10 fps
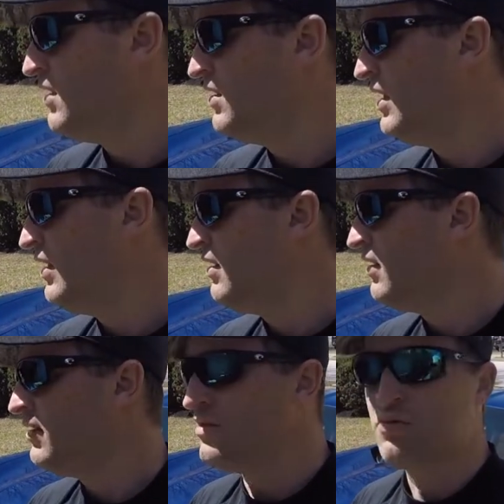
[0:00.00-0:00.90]
that
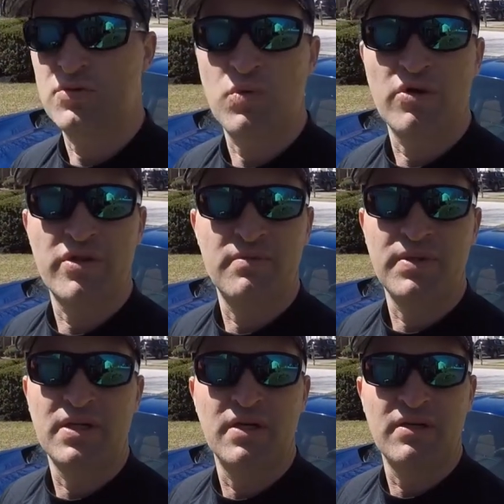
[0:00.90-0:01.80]
this was worth it
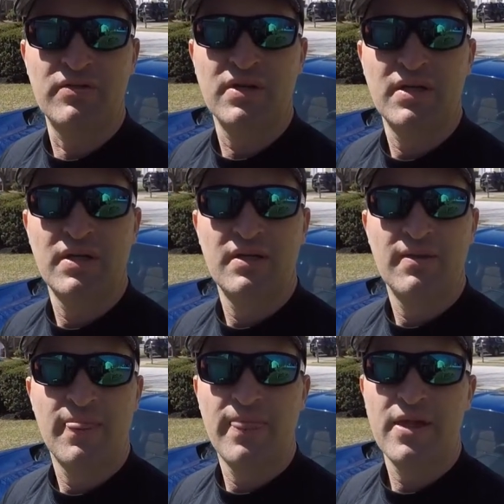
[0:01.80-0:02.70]
because
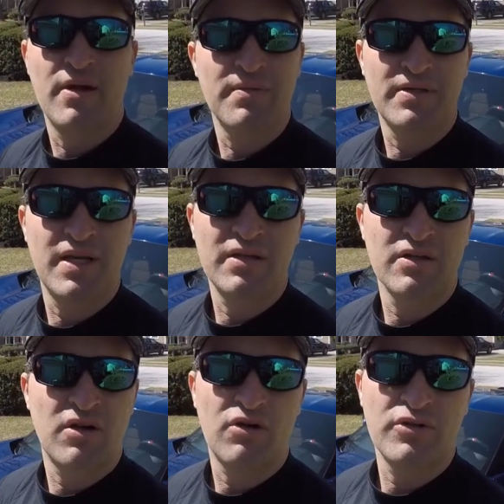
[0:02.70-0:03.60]
you know I'm not taking the
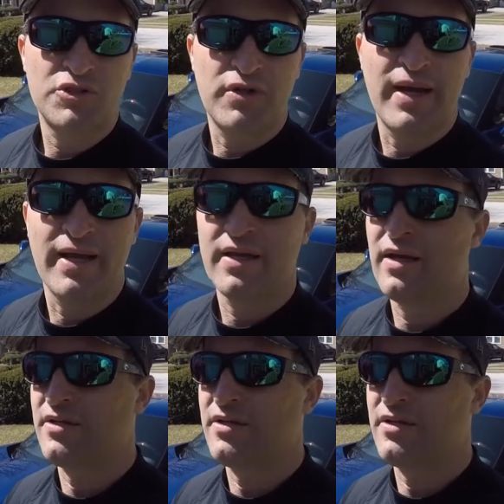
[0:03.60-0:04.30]
car on the track.